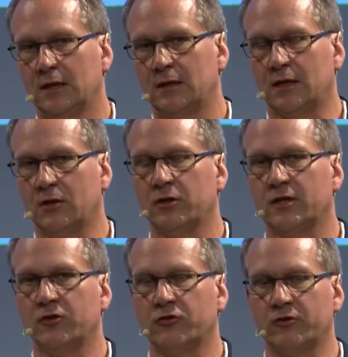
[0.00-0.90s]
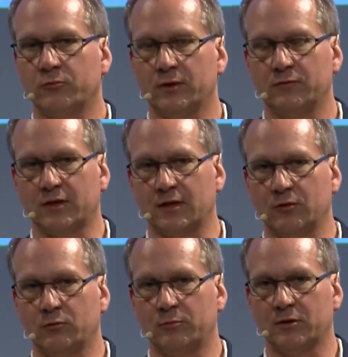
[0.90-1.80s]
the calculations that we've done,
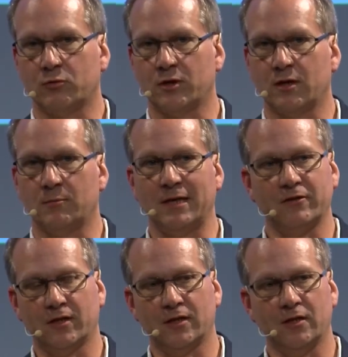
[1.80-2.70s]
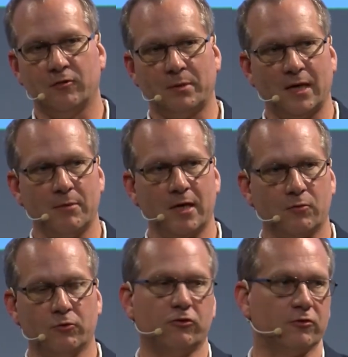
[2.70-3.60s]
it would require about 10 years payback,
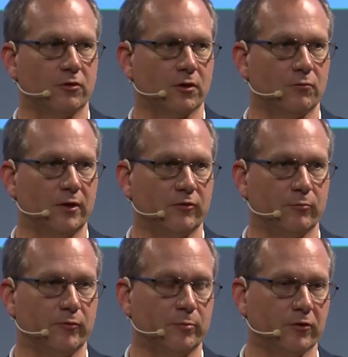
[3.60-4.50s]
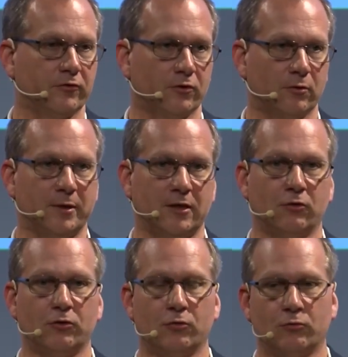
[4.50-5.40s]
which is not unreasonable. If you put a solar
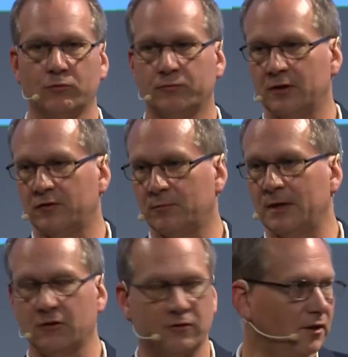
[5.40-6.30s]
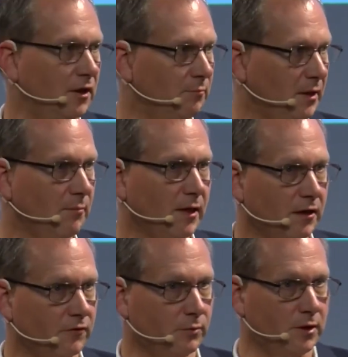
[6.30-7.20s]
panel on your roof, it's about 10 year
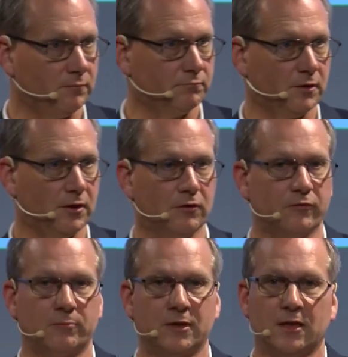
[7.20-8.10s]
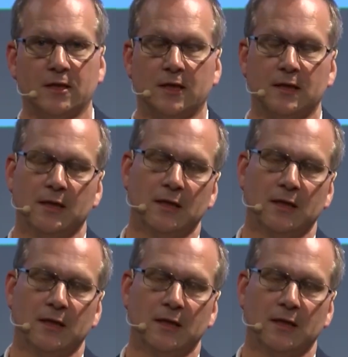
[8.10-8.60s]
payback as well, you know, something like that.